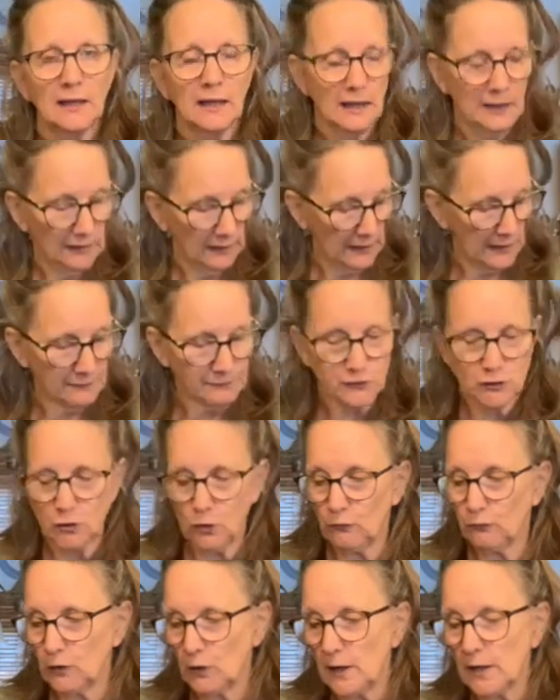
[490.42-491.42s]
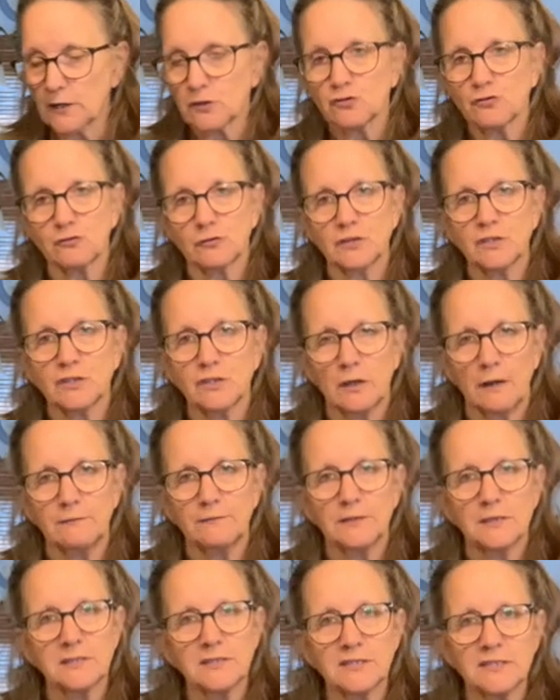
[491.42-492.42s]
leftover extra stuff.
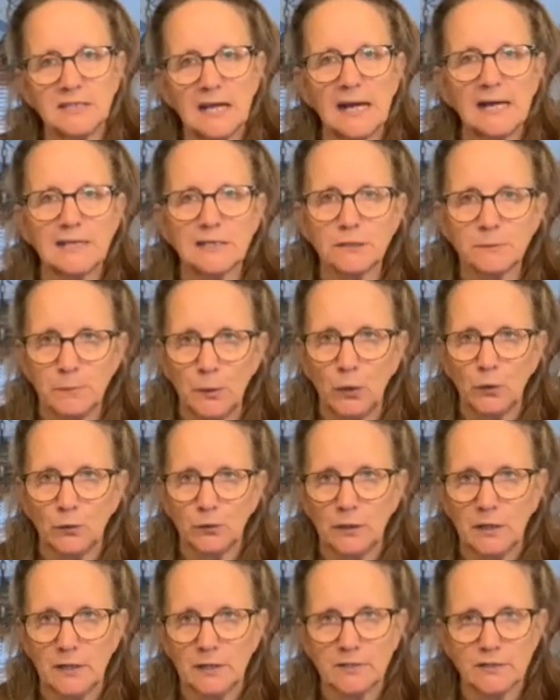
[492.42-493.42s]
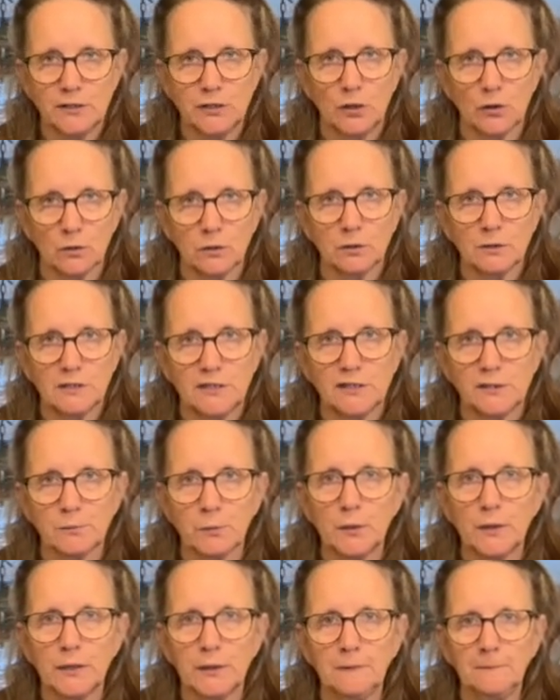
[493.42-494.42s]
It's not as potent as the early
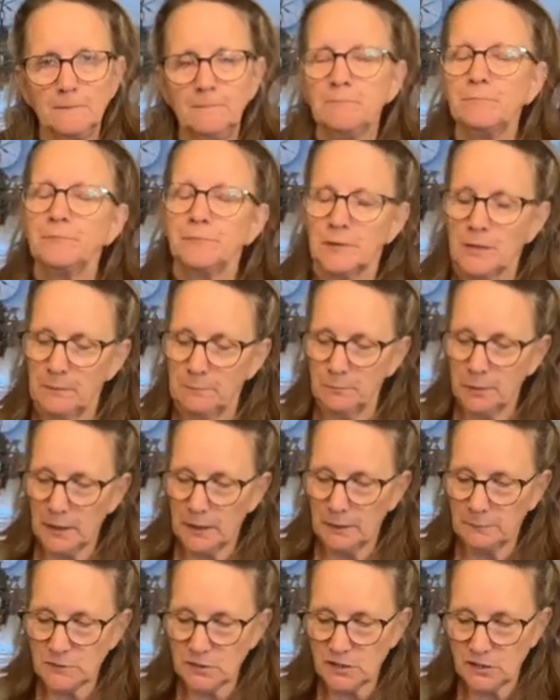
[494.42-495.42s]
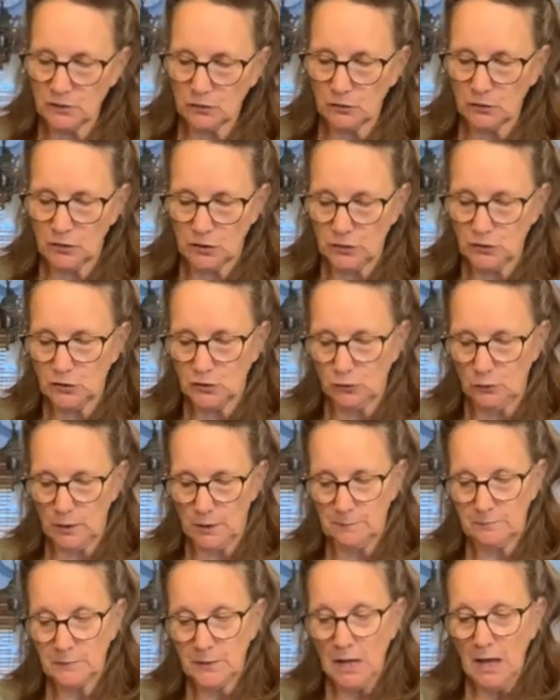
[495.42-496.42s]
spring, but I'm still going to do it.
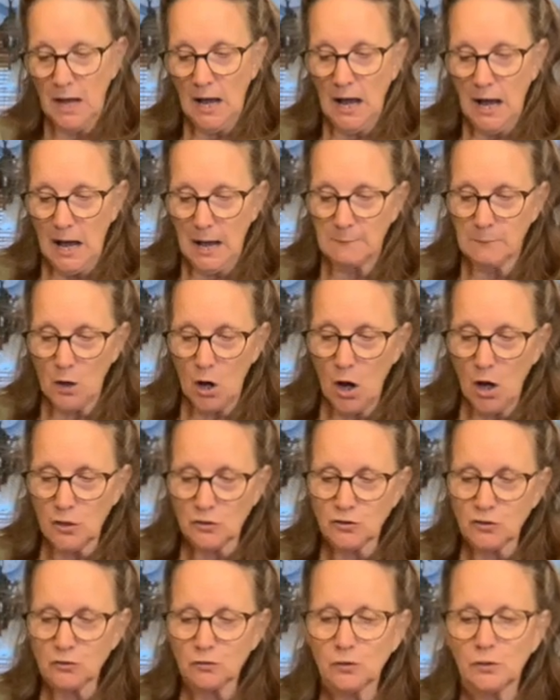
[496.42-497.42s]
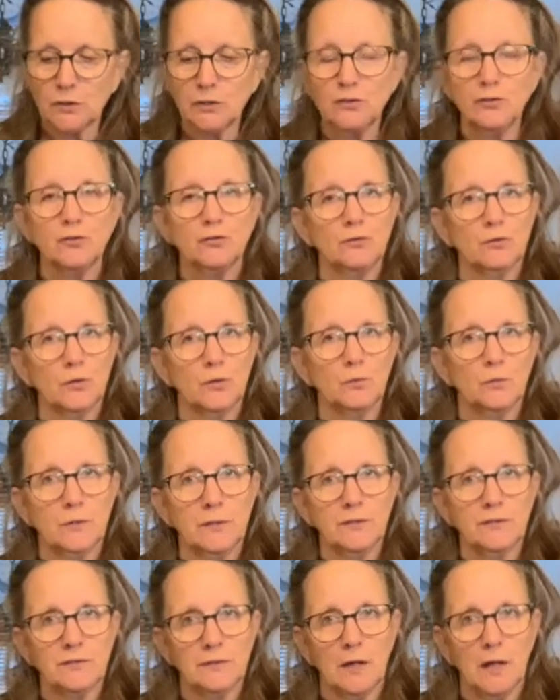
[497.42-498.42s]
I'm also going to do it with
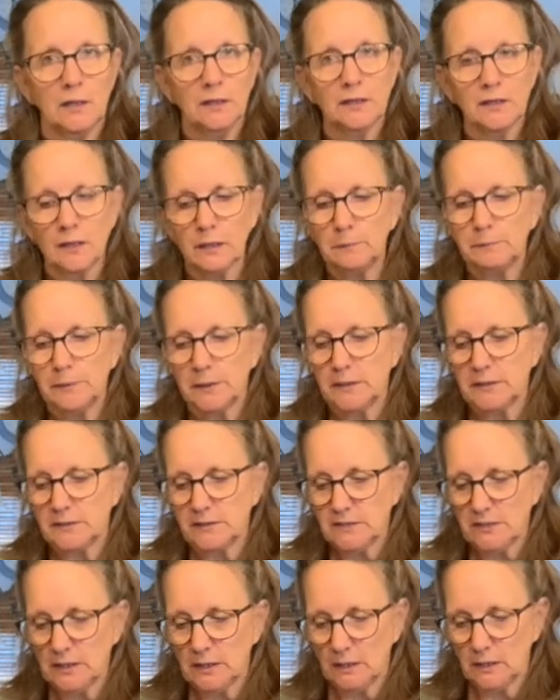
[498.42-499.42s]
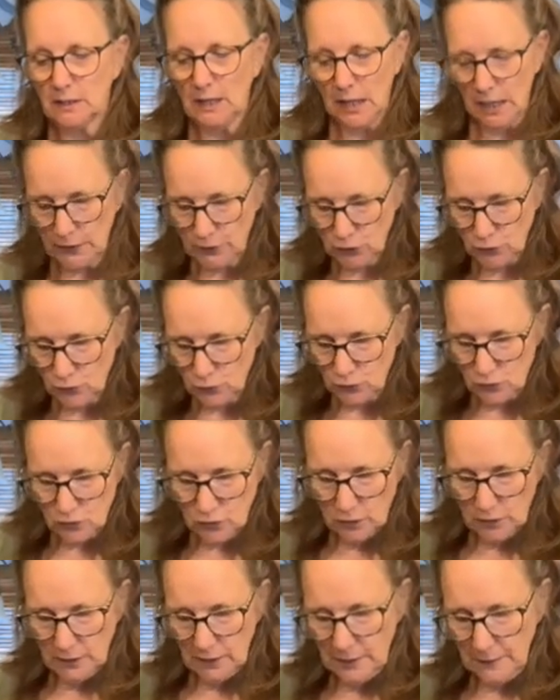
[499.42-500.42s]
a little bit of dill. I
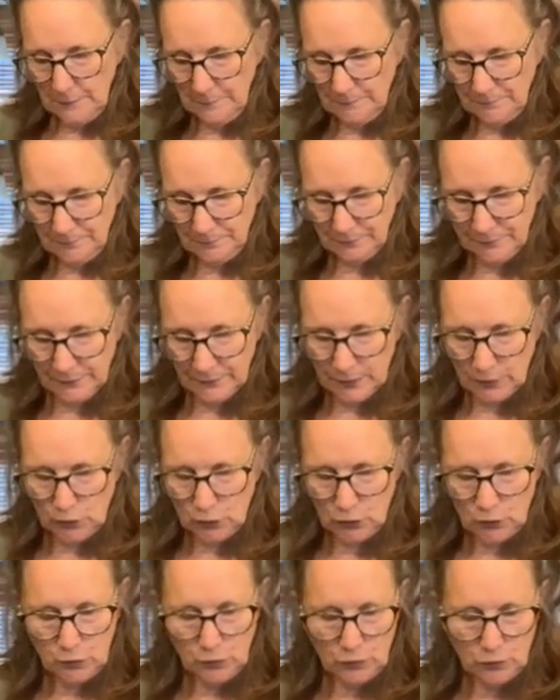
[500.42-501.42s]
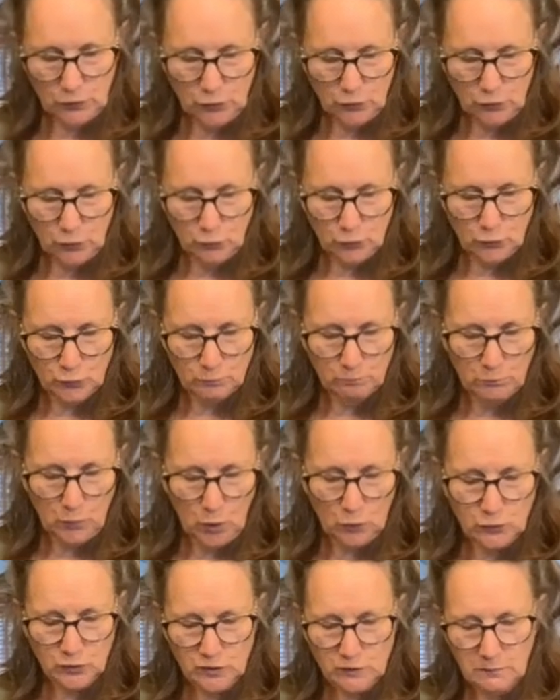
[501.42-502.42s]
usually use
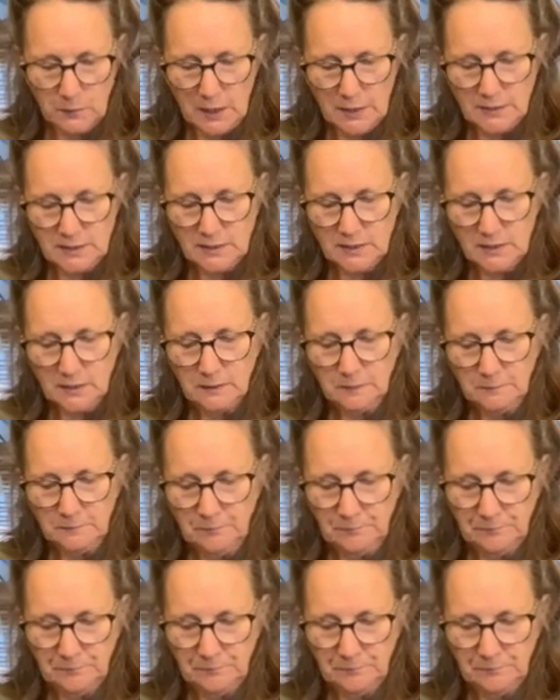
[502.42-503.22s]
most of my dill